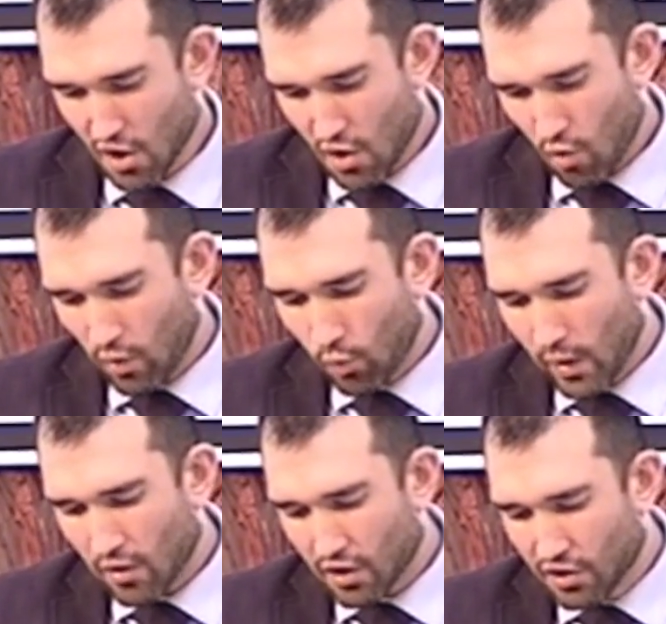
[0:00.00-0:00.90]
When we
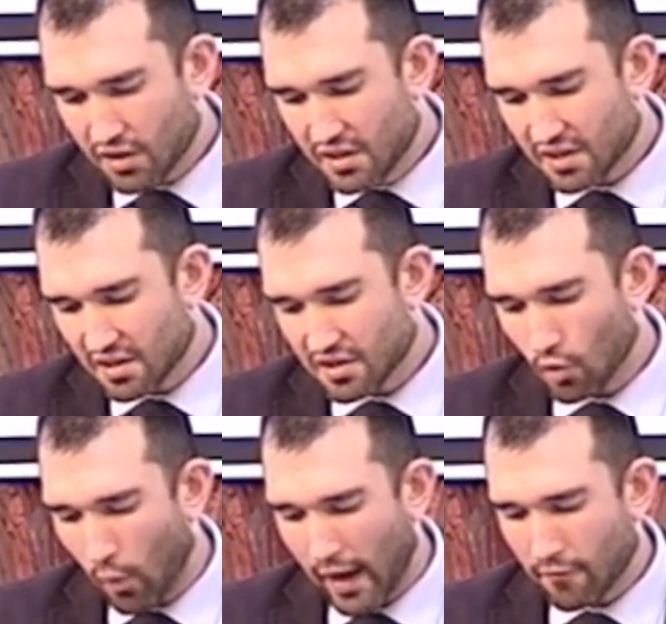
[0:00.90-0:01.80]
were a good distance
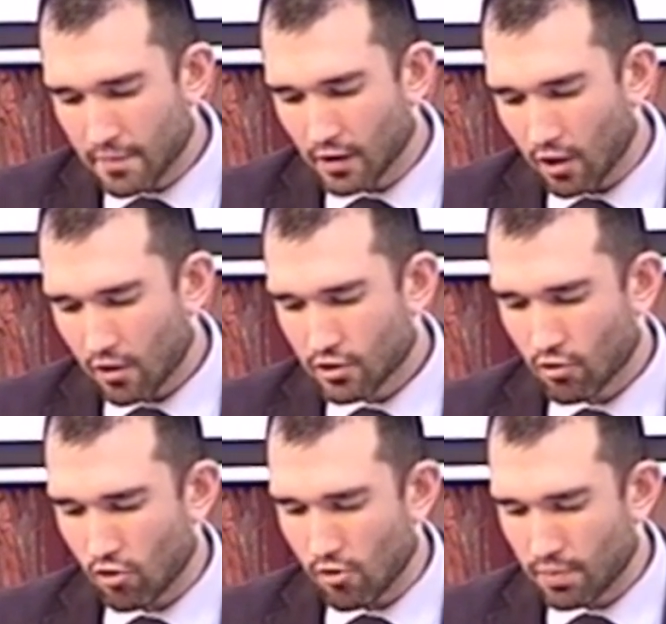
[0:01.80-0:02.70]
away from the larger
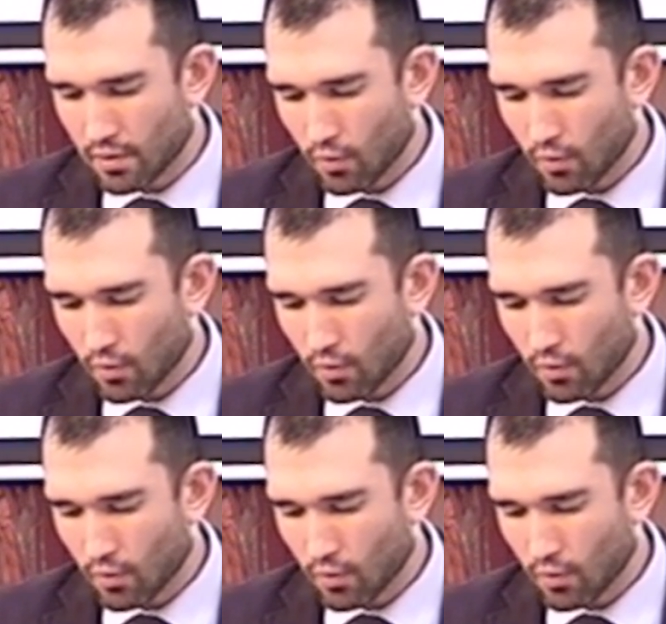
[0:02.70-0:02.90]
group,